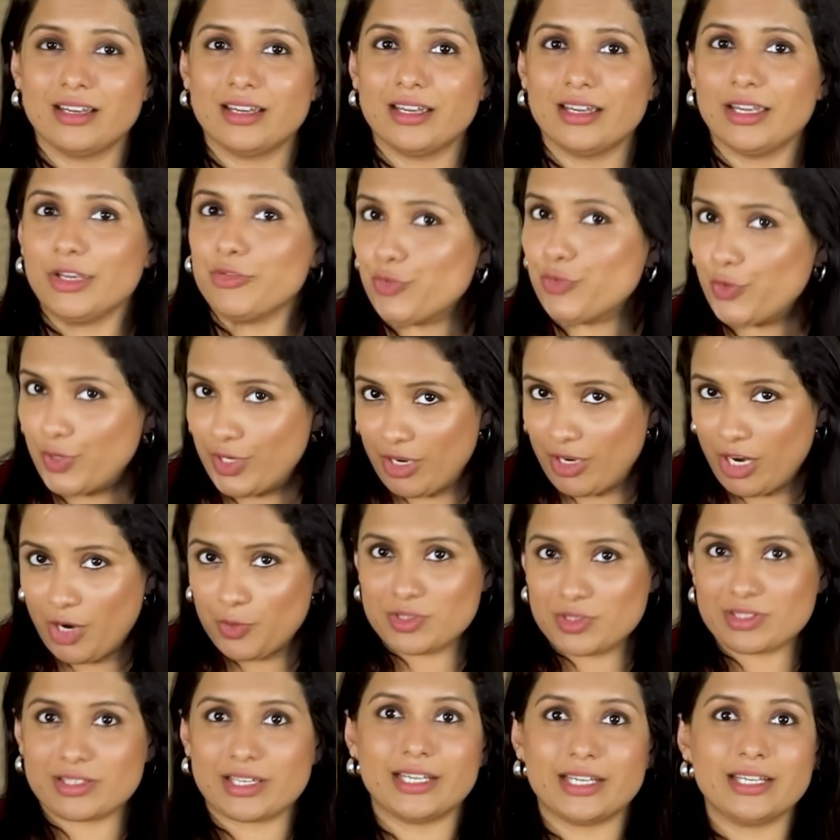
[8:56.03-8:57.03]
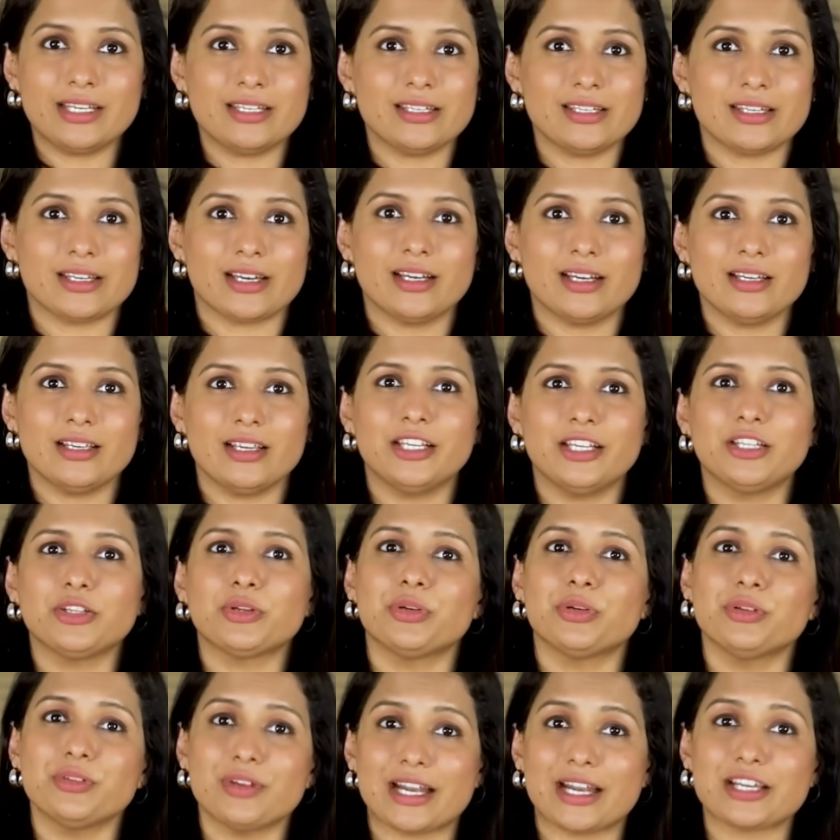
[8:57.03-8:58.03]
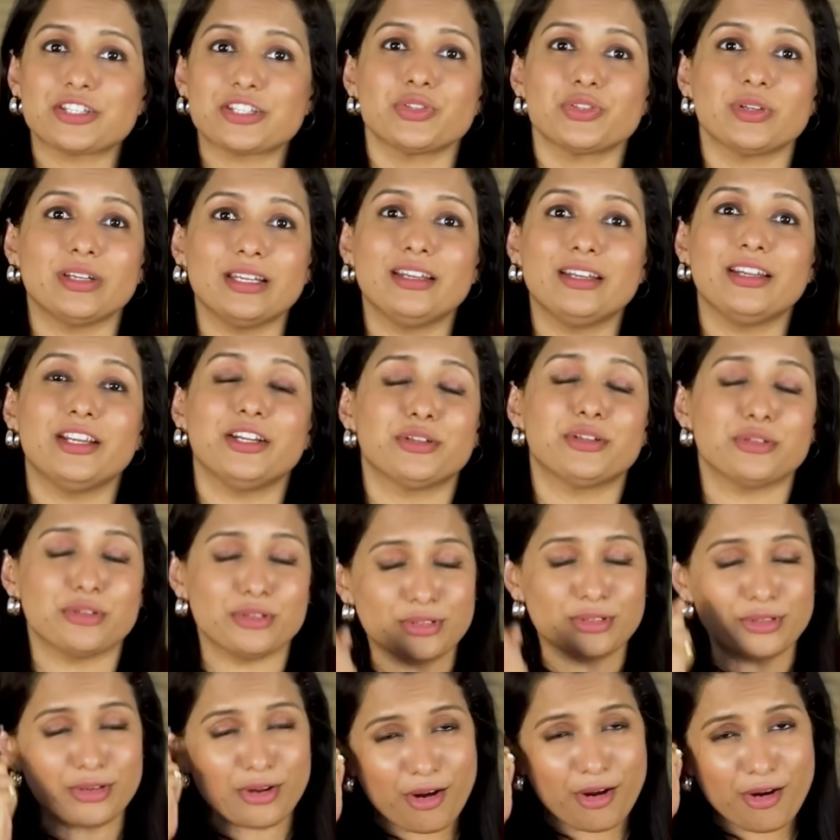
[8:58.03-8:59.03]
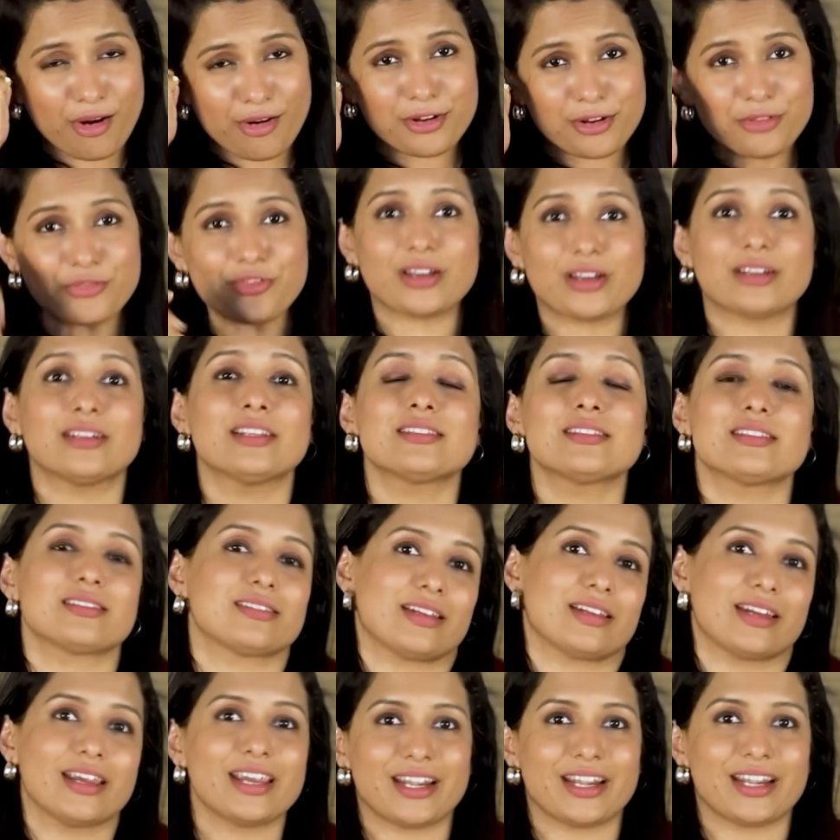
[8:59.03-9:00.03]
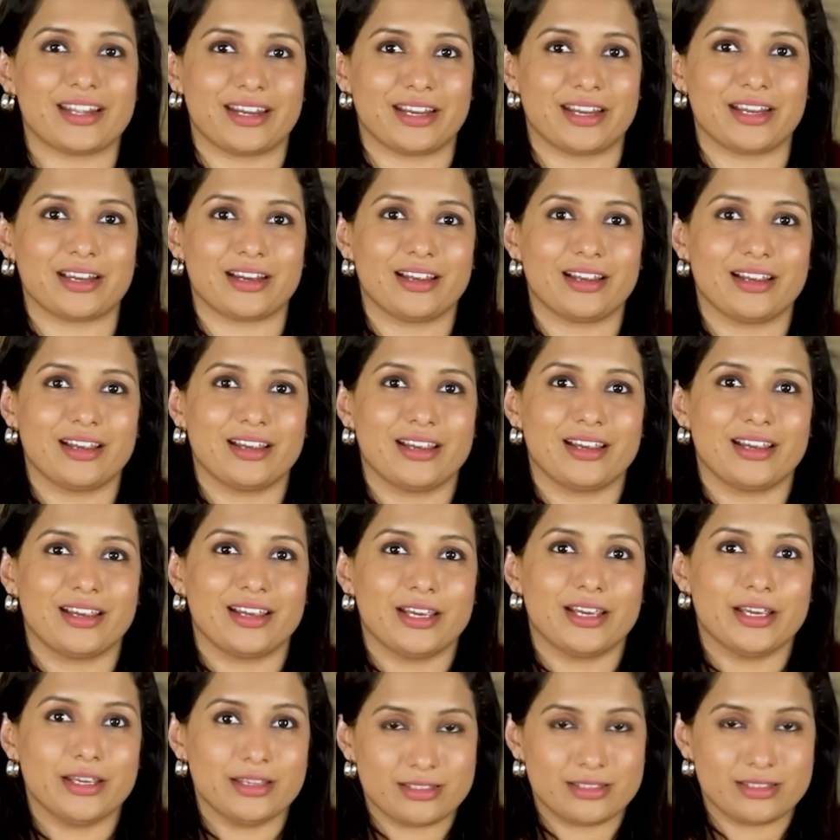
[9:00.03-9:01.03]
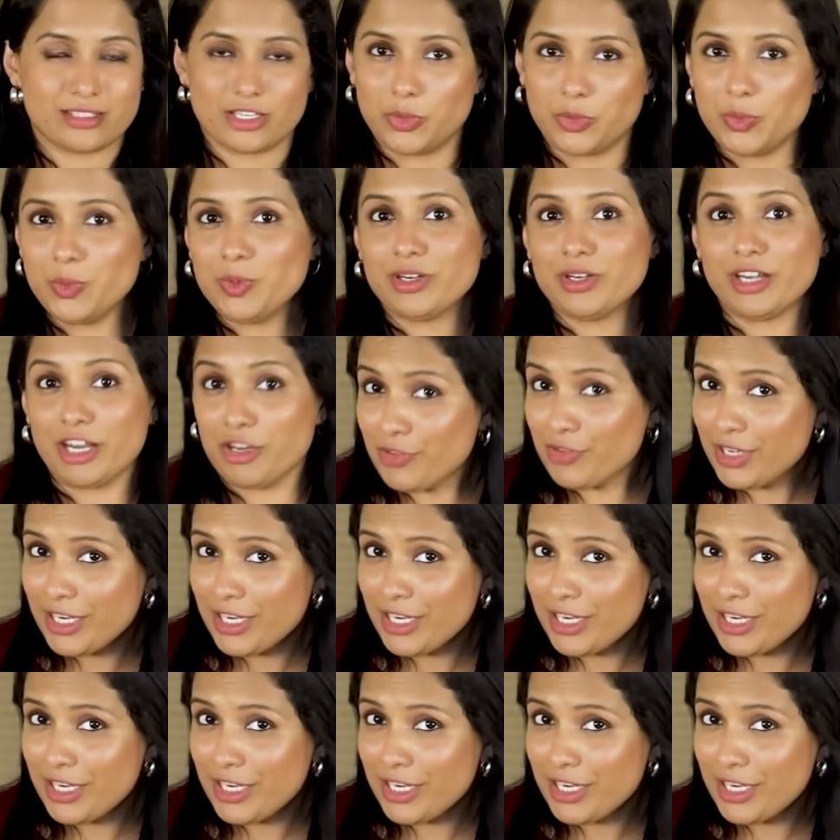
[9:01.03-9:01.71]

If you are outside India, it could actually lead to a lot of unnecessary headache. So, never